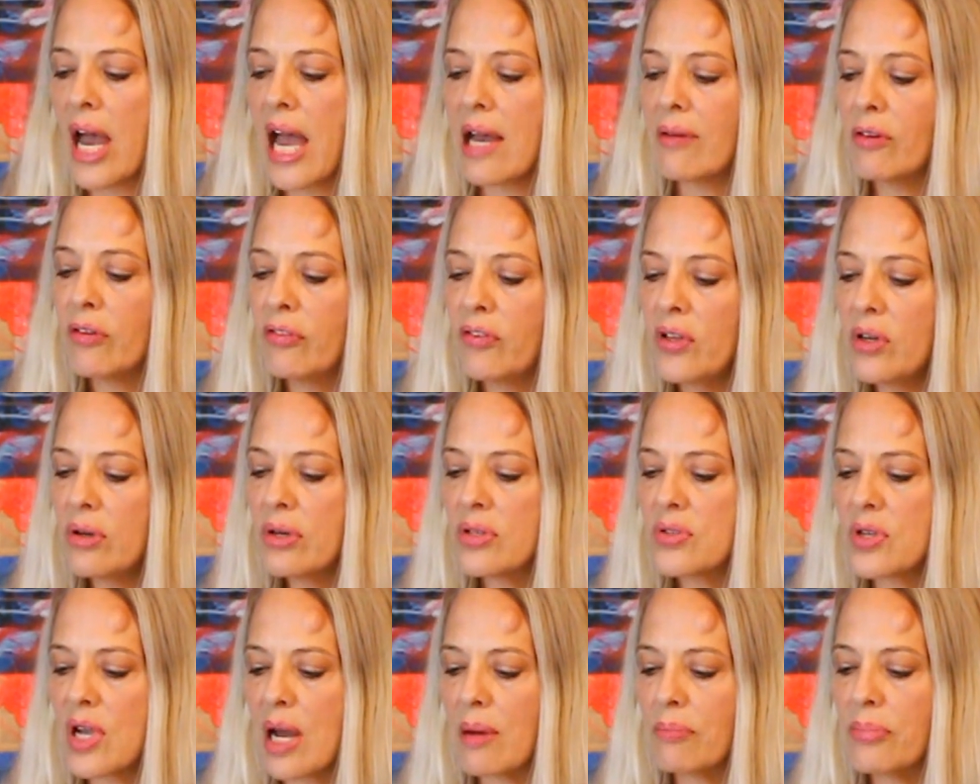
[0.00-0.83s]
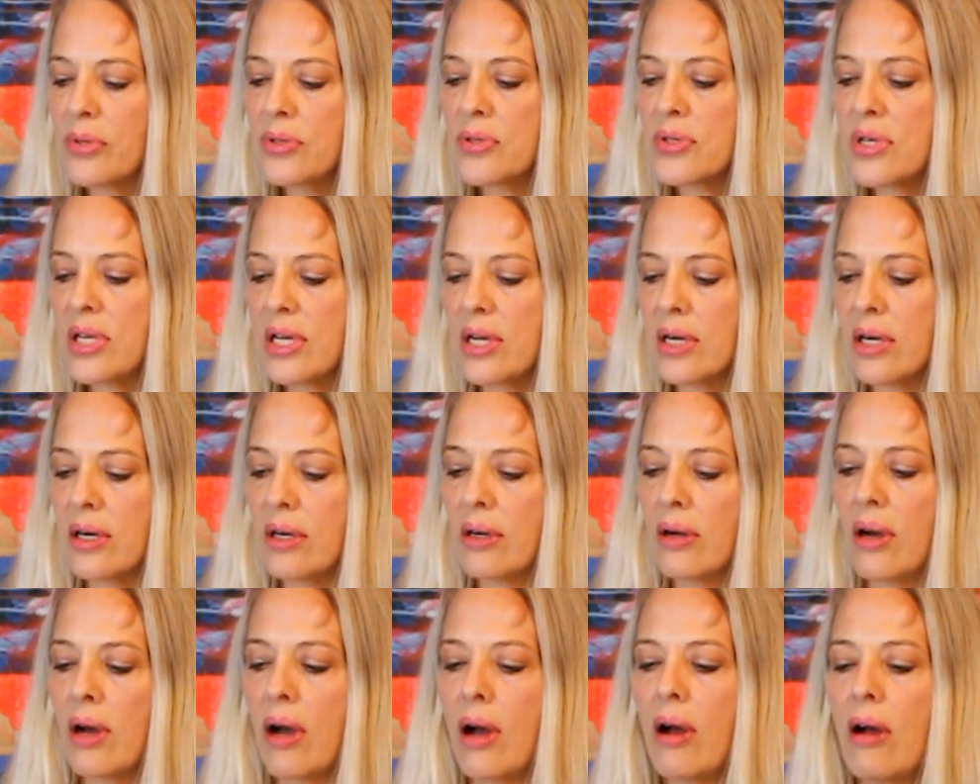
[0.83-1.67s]
I have a few examples
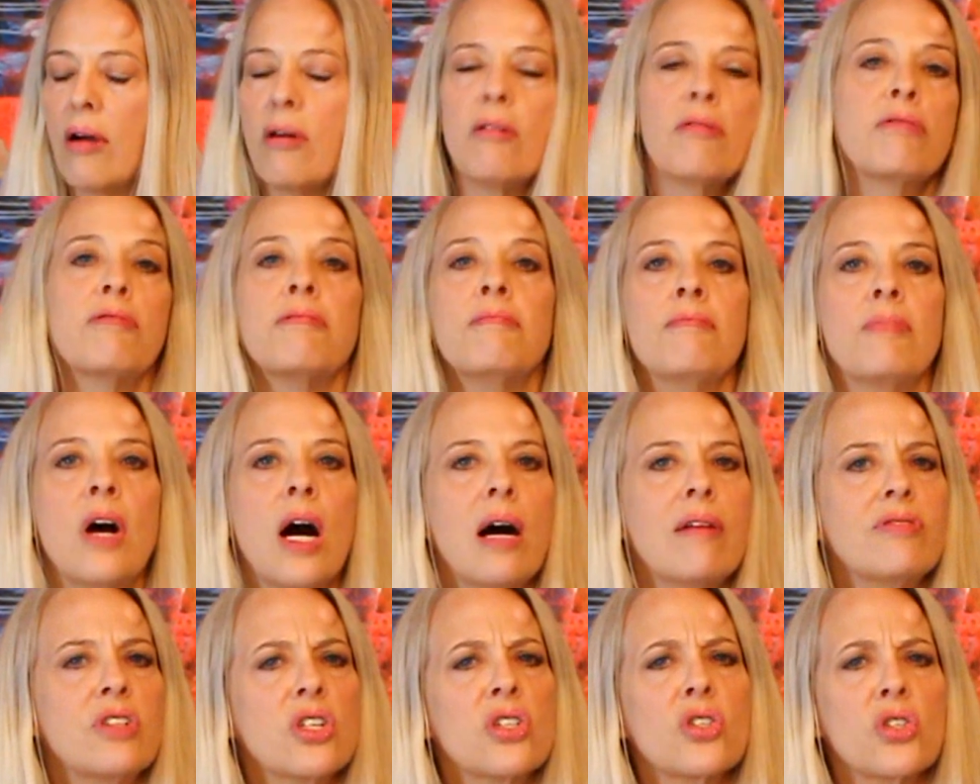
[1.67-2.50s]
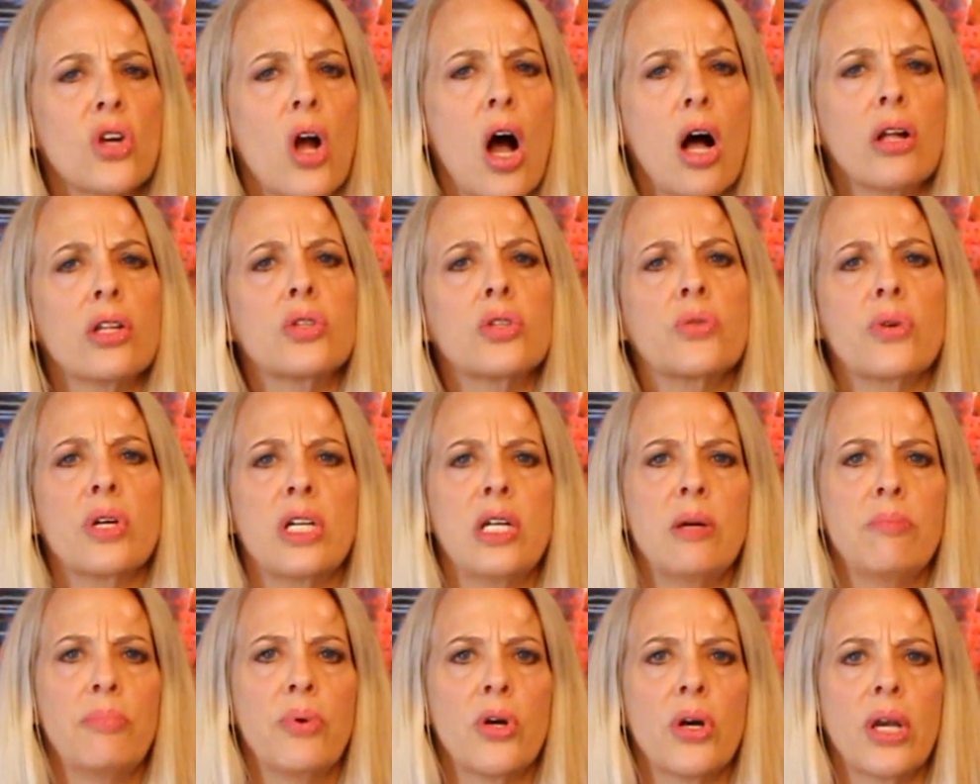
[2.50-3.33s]
here of just
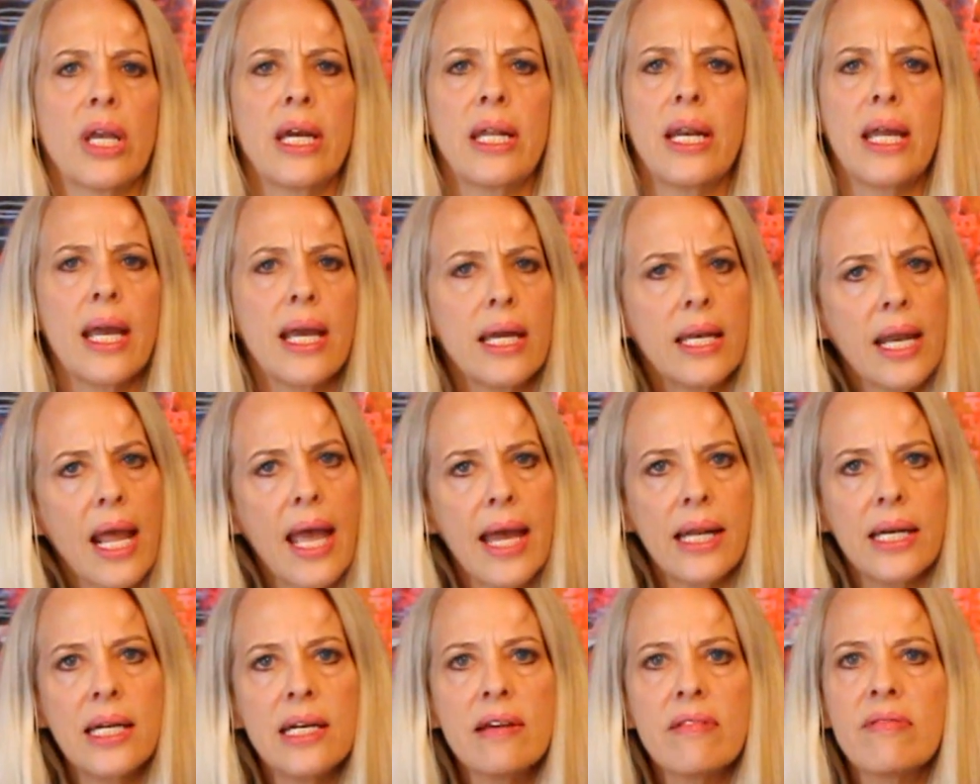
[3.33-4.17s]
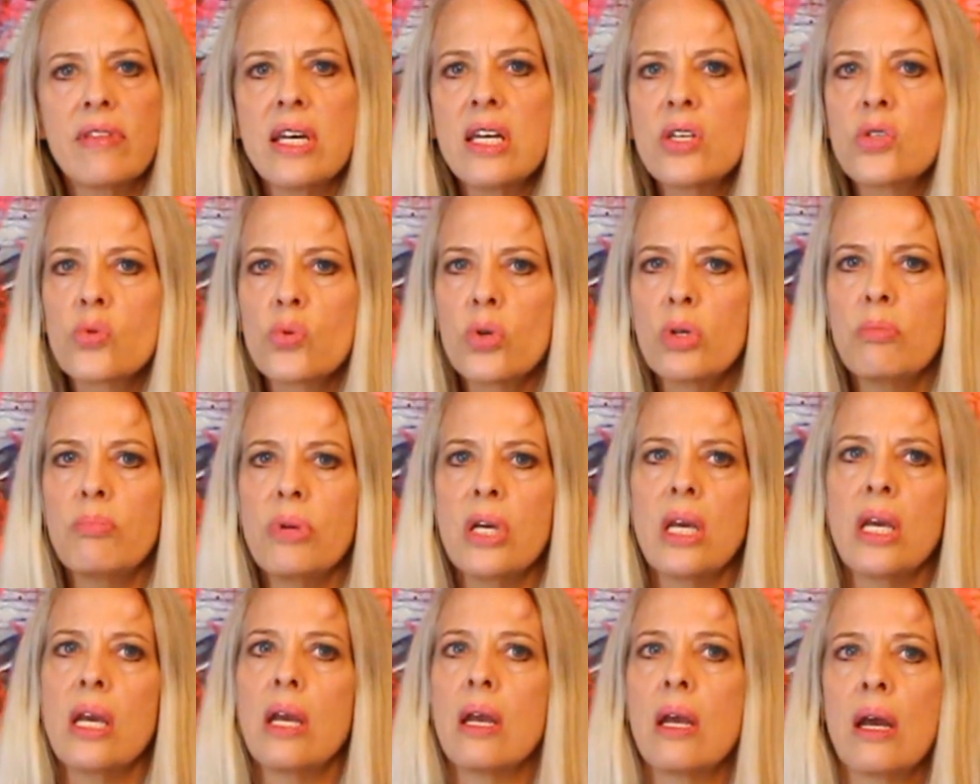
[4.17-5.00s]
altering a book, and any of these would
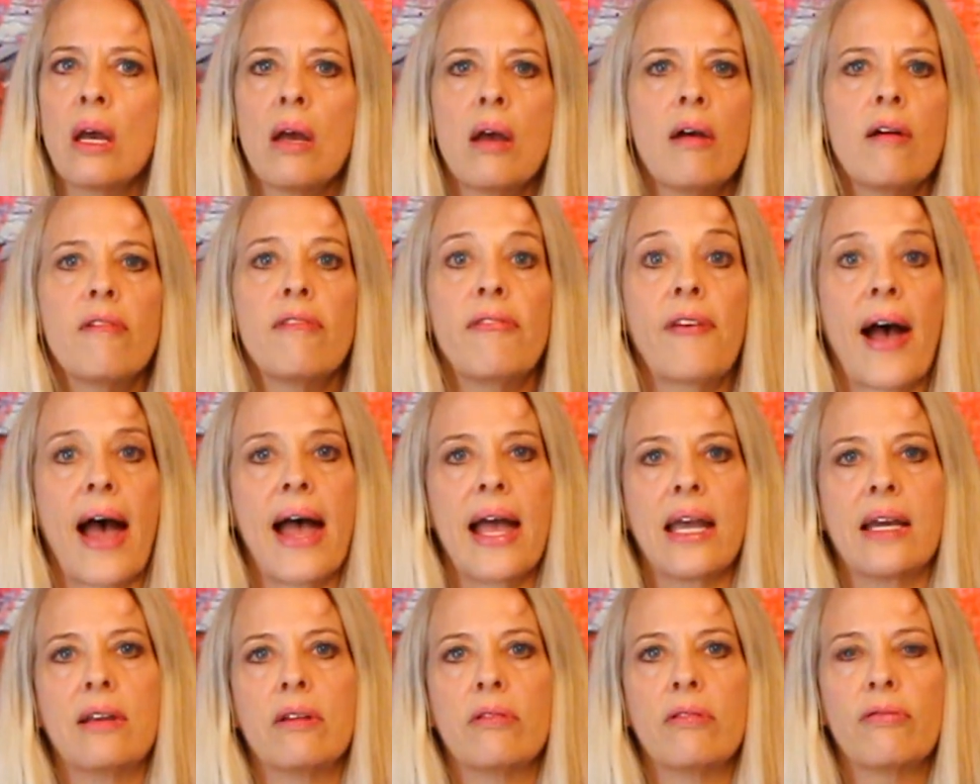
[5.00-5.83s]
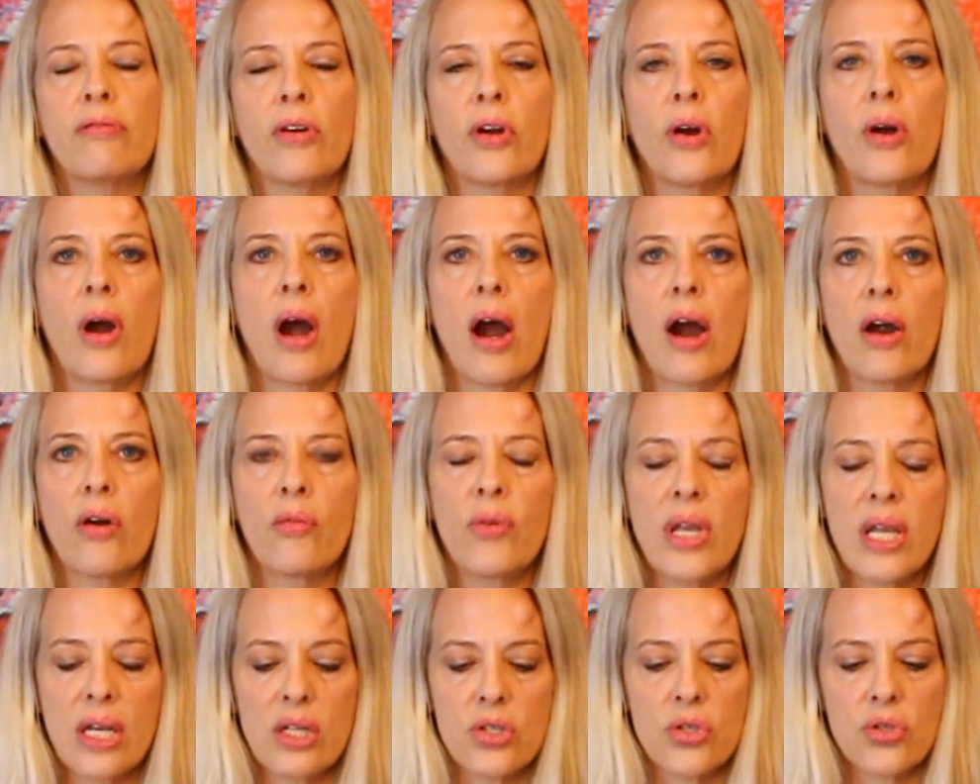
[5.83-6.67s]
be fine for our
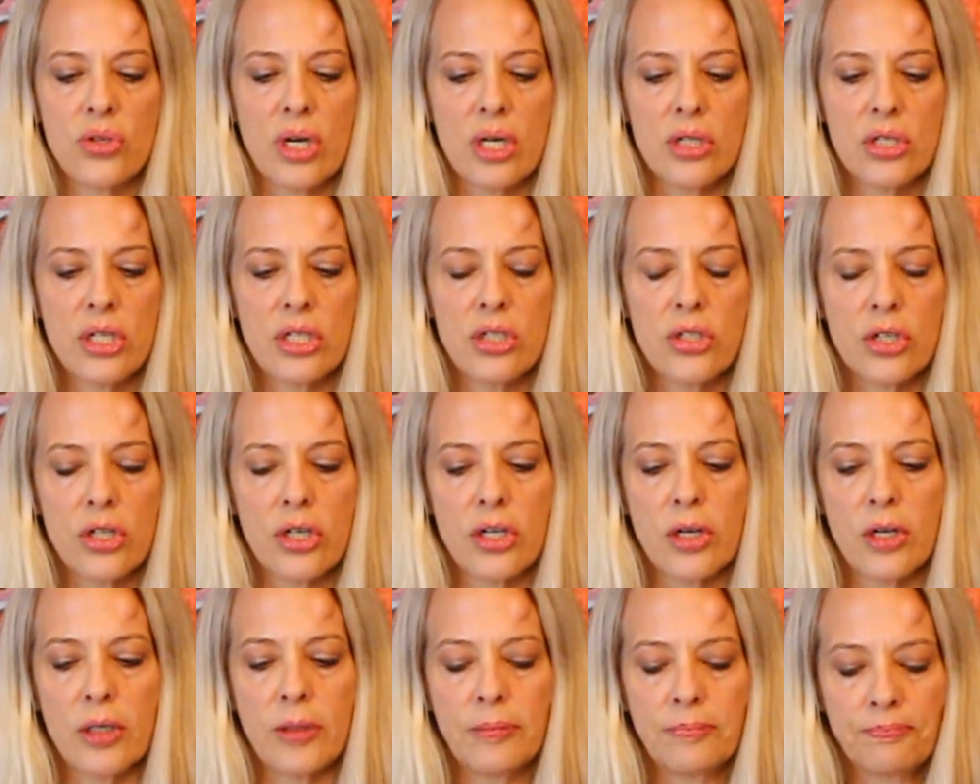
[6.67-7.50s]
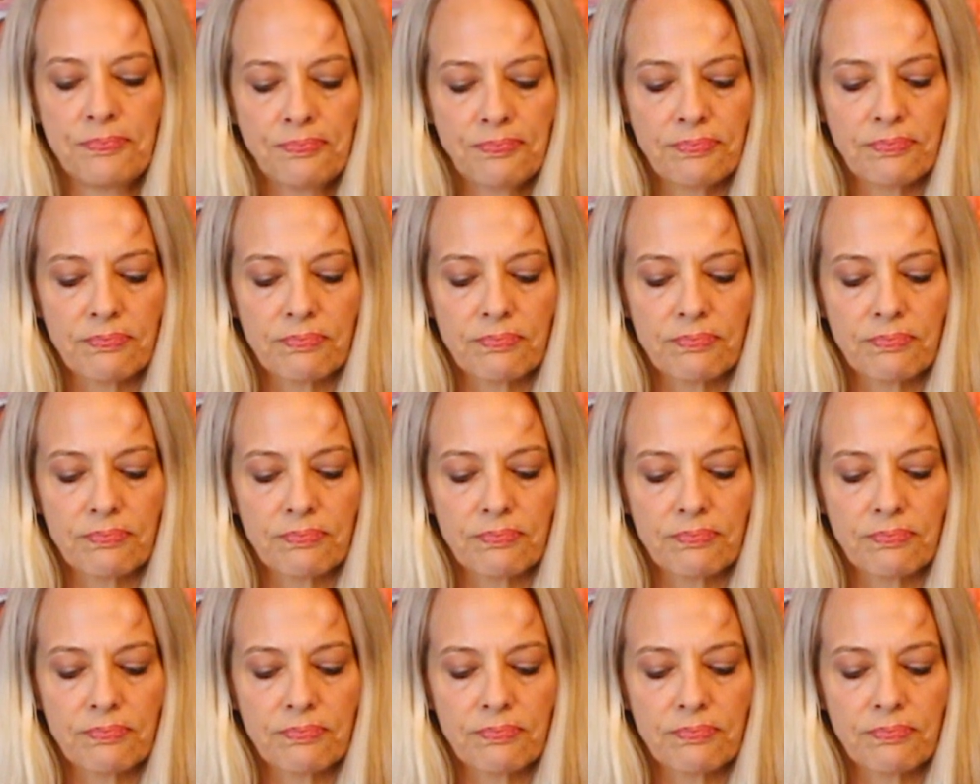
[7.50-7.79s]
Reconstructed Journal.